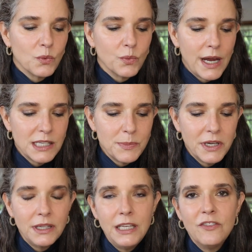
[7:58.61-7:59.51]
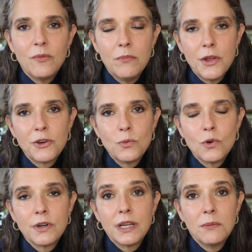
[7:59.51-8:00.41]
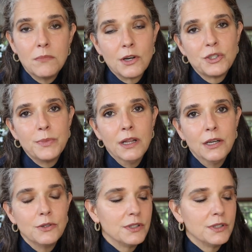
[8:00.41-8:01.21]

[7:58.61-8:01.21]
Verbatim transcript: raspberry leaf, motherwort, and marshmallow.